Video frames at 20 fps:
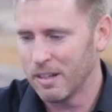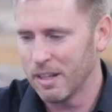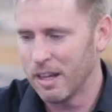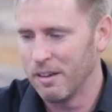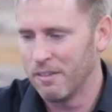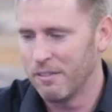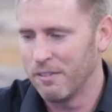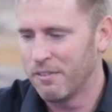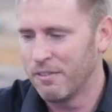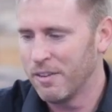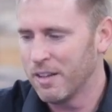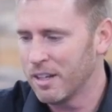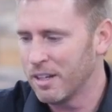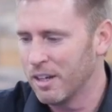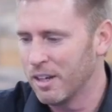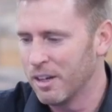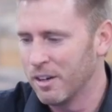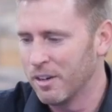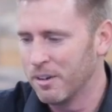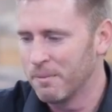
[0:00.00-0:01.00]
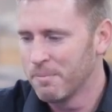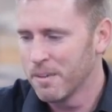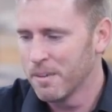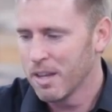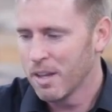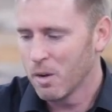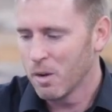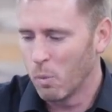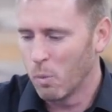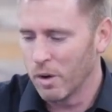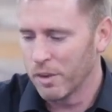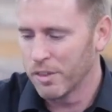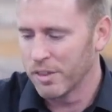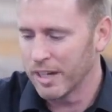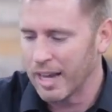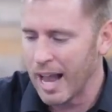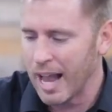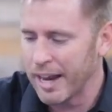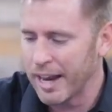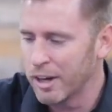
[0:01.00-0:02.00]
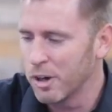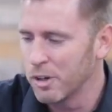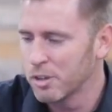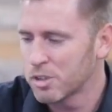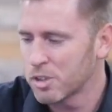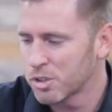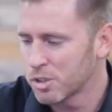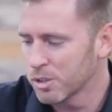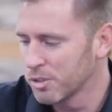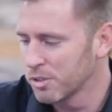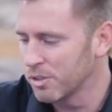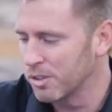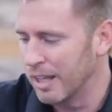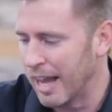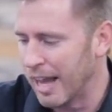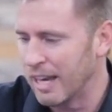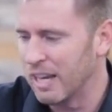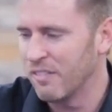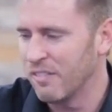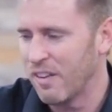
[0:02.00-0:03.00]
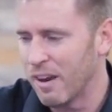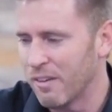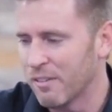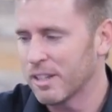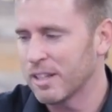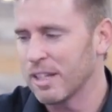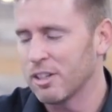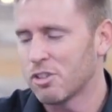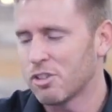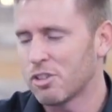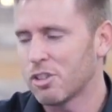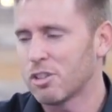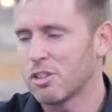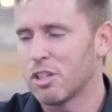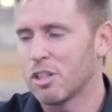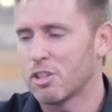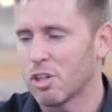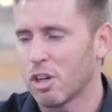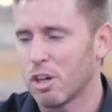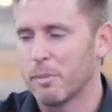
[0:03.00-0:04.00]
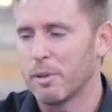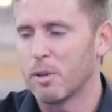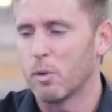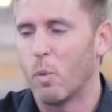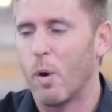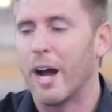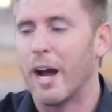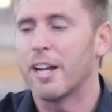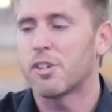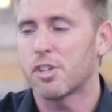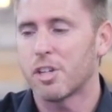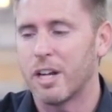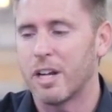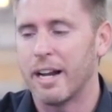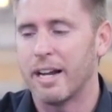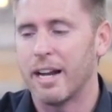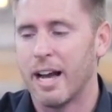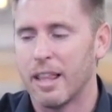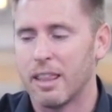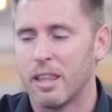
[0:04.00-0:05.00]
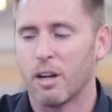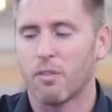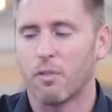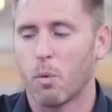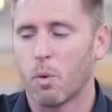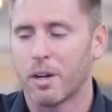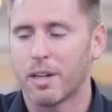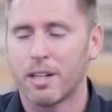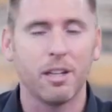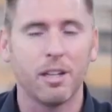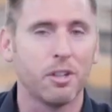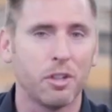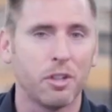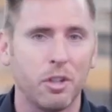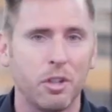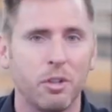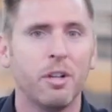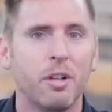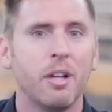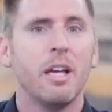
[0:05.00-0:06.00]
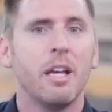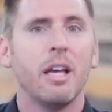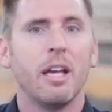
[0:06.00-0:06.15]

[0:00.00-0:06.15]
video where the guy goes through that. If everything is just determined, why should I not therefore kill you?